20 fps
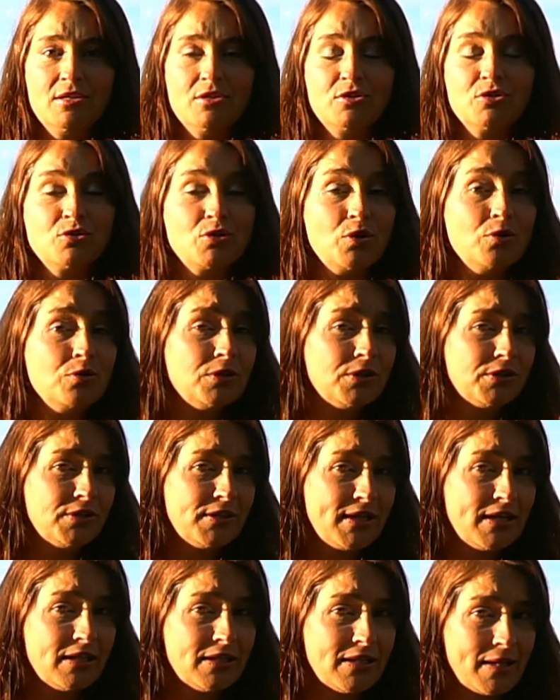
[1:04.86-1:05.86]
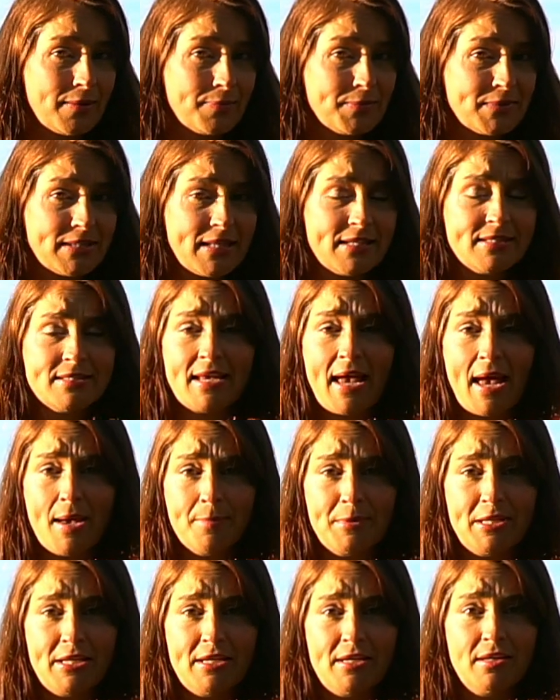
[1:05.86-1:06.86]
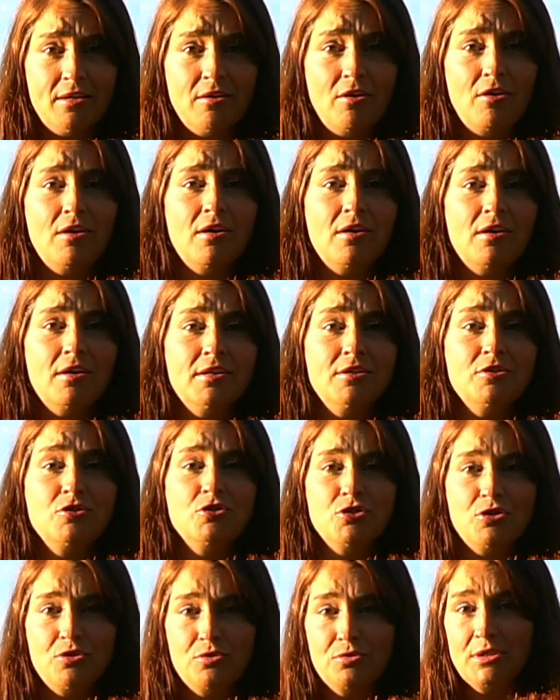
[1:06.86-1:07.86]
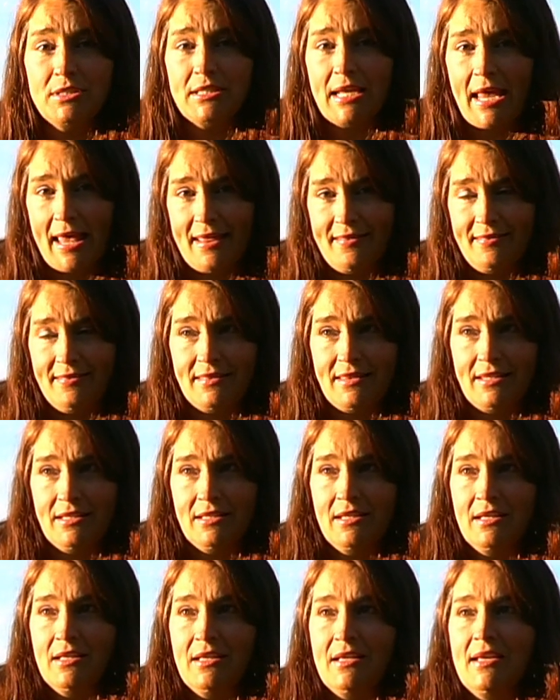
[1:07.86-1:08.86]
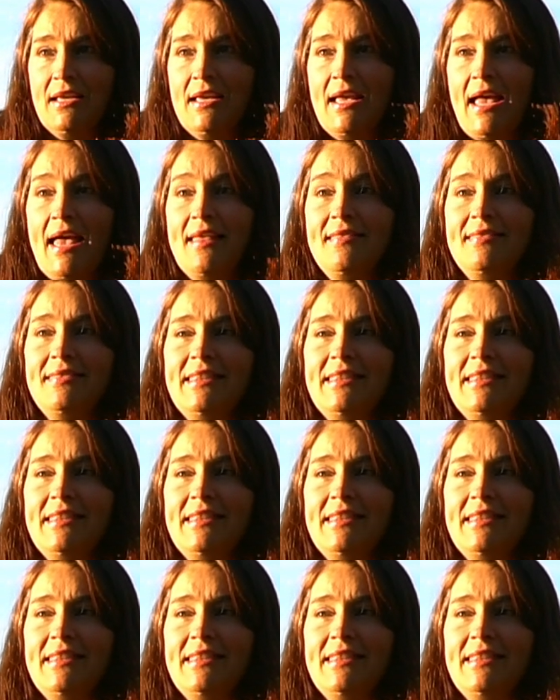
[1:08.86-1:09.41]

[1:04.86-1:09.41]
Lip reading: solar eclipse that's happening on June 10th, and